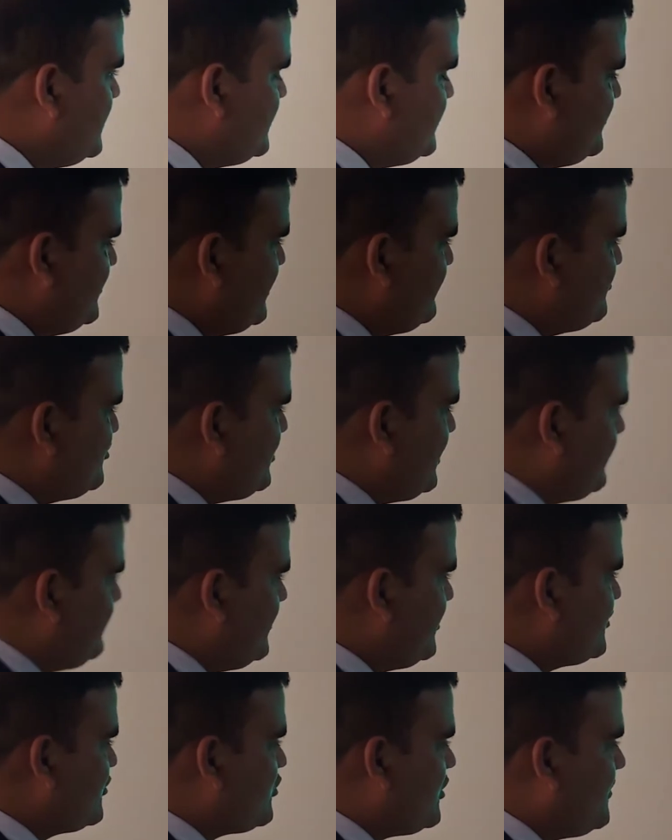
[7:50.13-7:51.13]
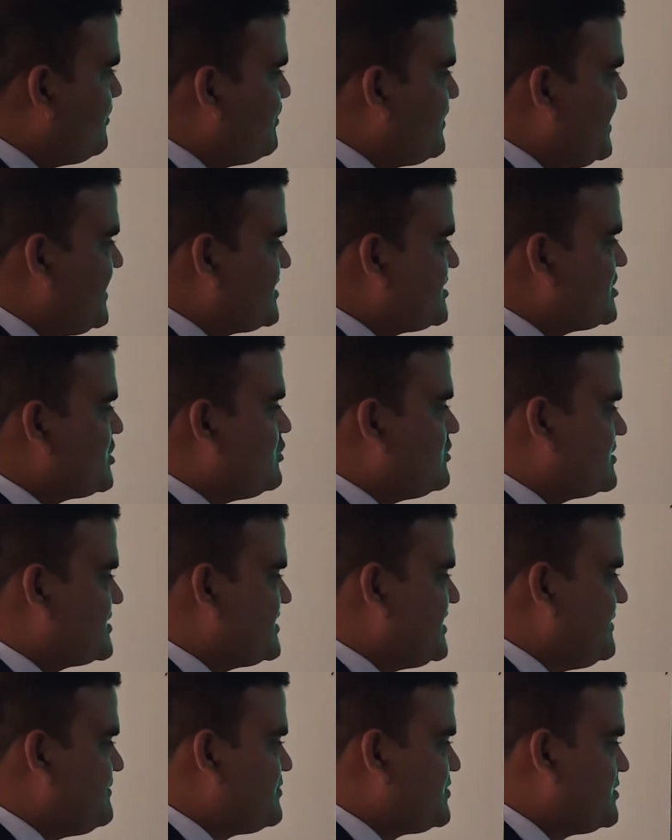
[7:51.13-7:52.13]
We have to avoid complex
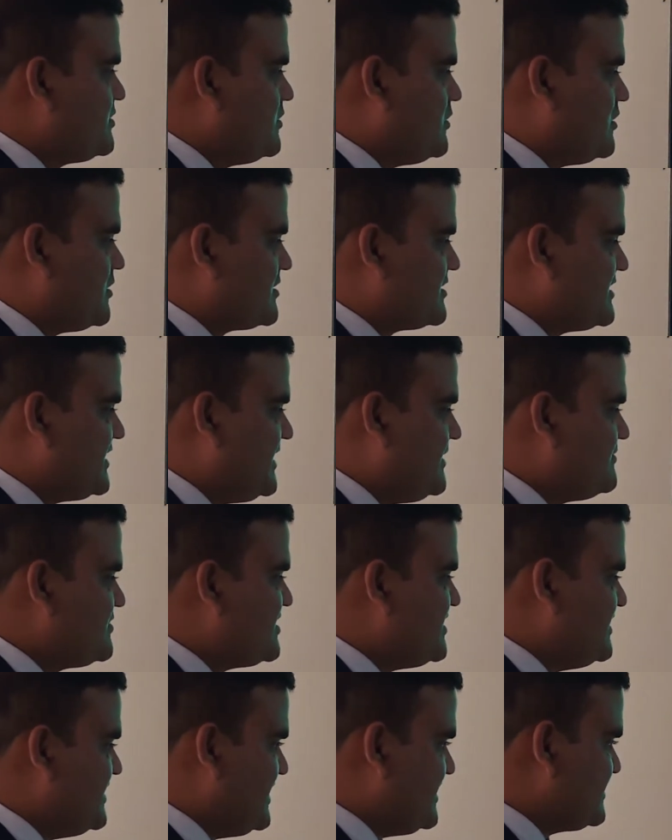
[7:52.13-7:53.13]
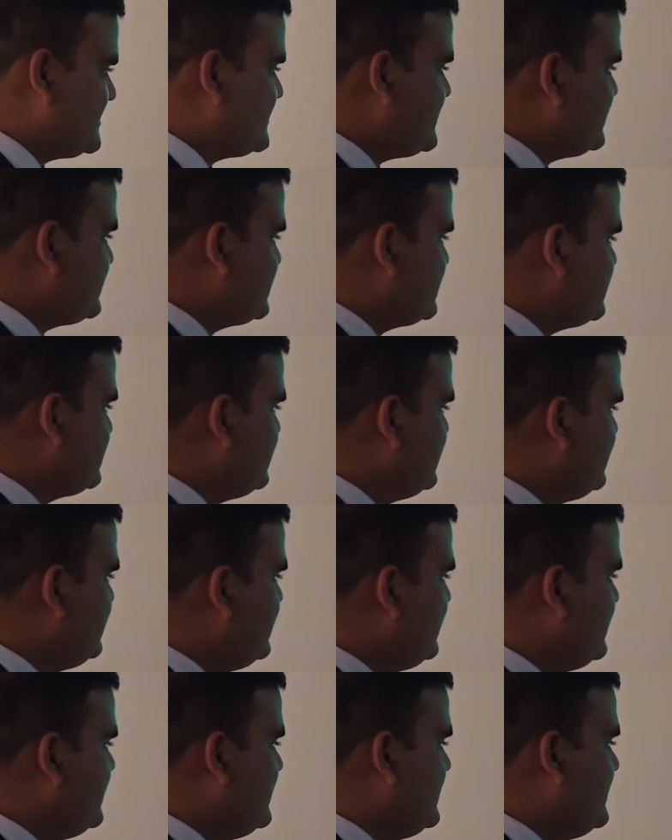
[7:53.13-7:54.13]
concepts or terms in answers.
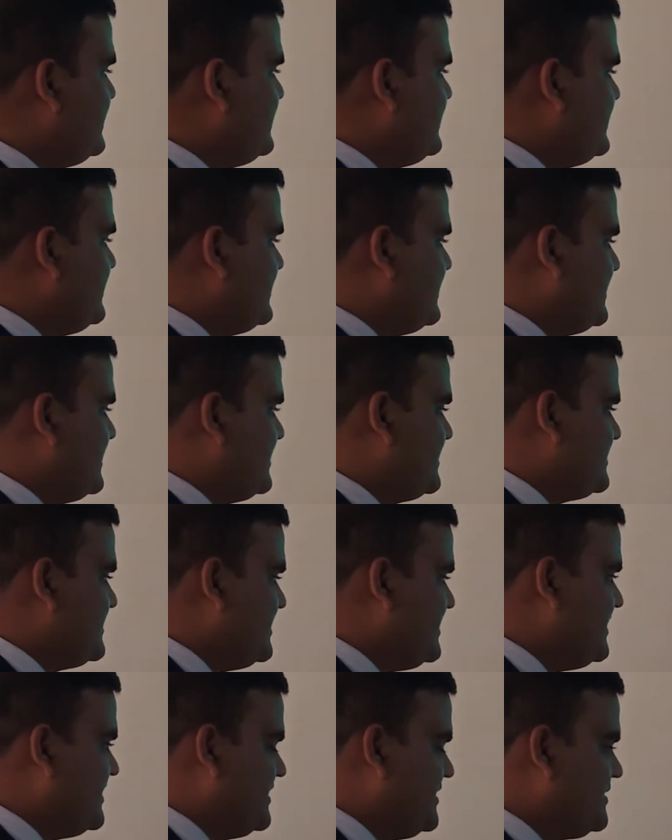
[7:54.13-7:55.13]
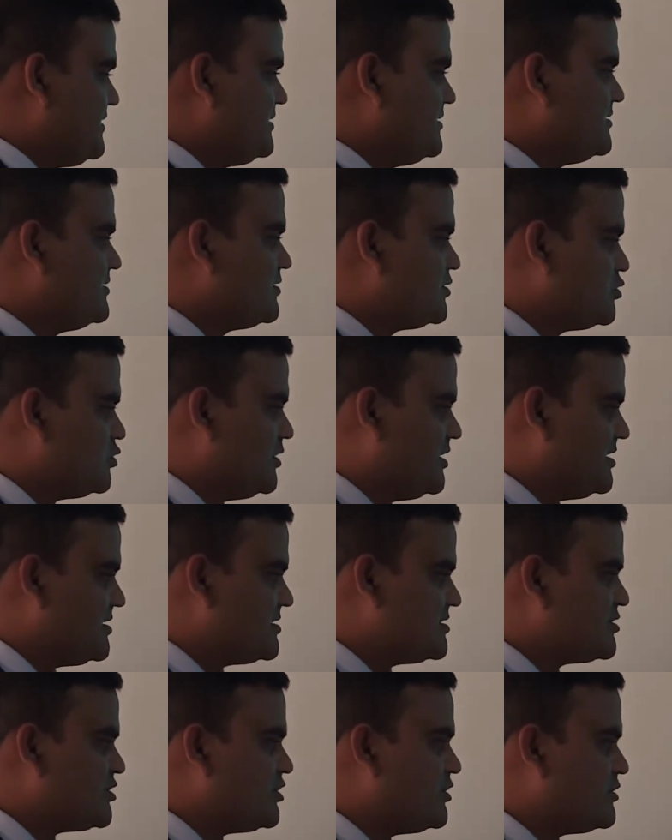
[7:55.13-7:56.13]
And here, to
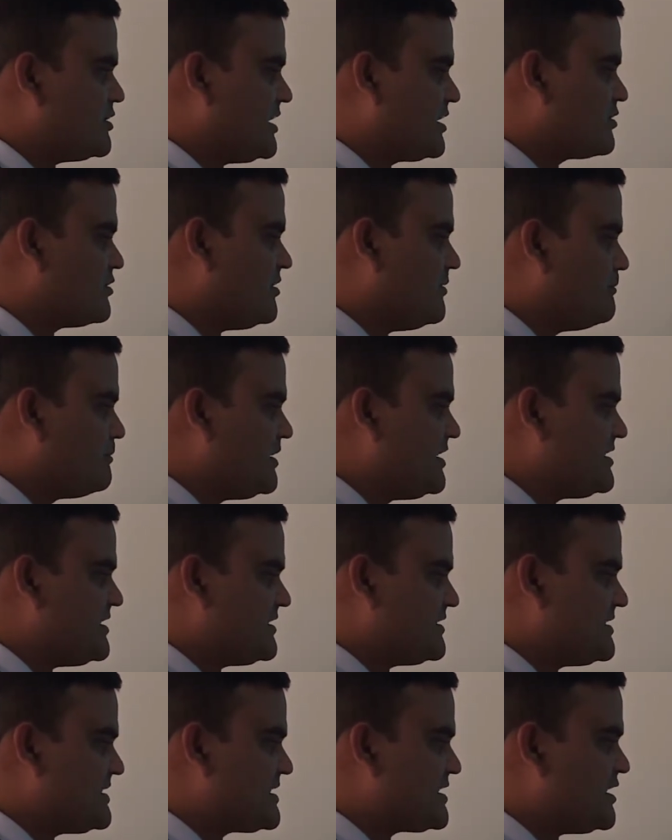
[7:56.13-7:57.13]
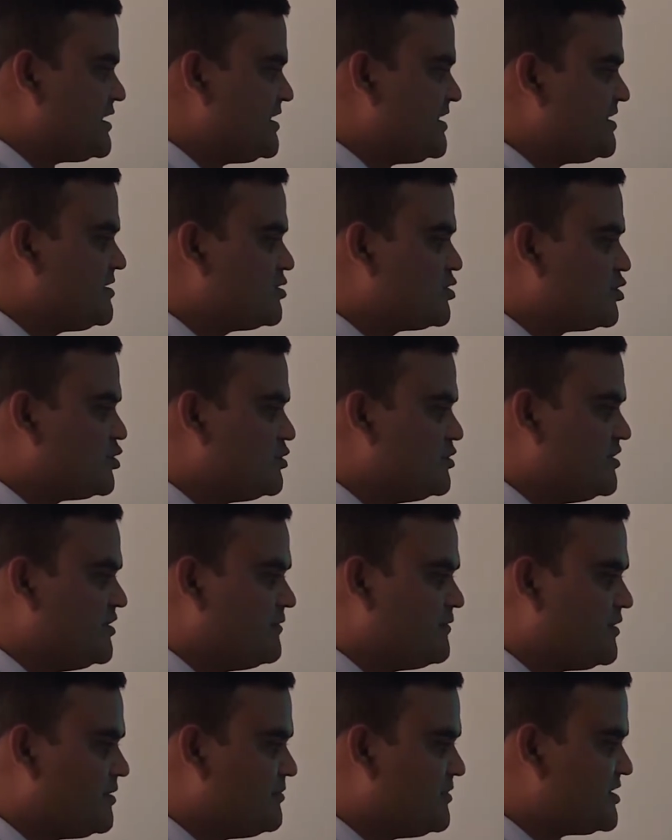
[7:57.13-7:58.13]
ensure a complete understanding through
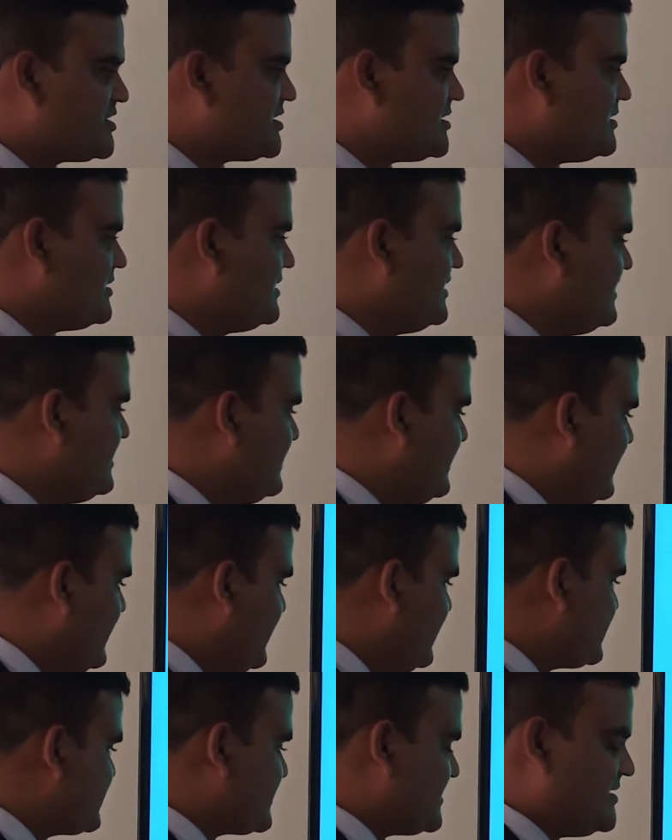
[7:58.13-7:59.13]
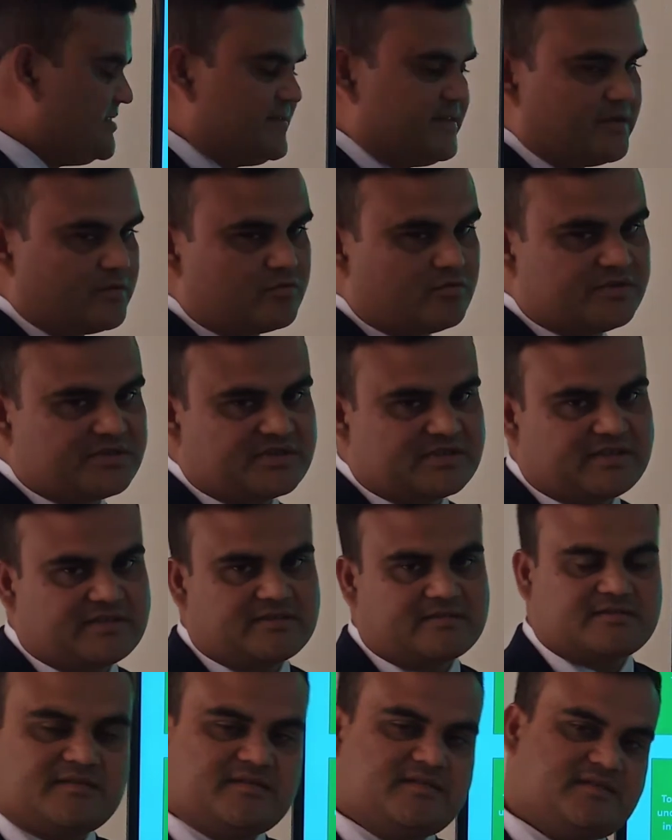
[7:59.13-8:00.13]
information asked in the question
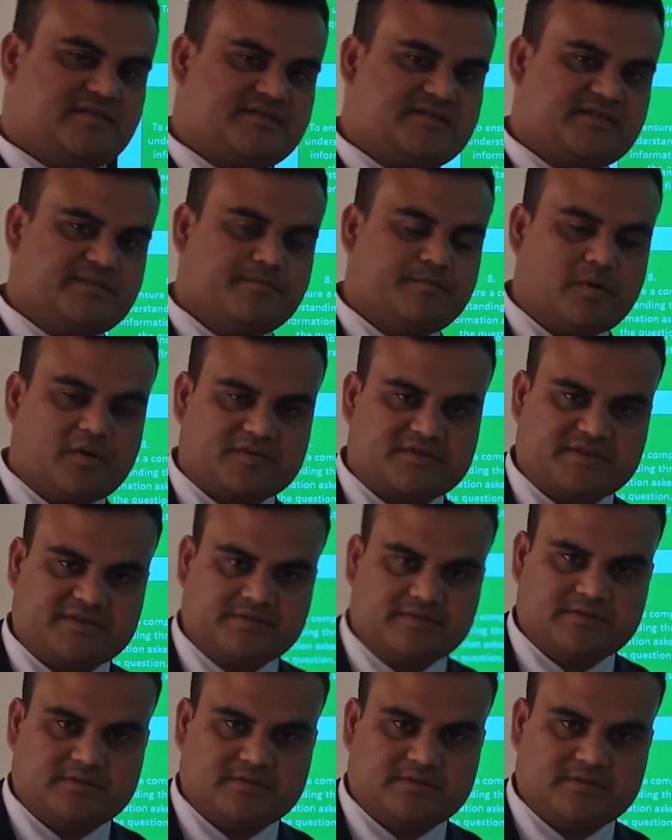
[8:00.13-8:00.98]
is important.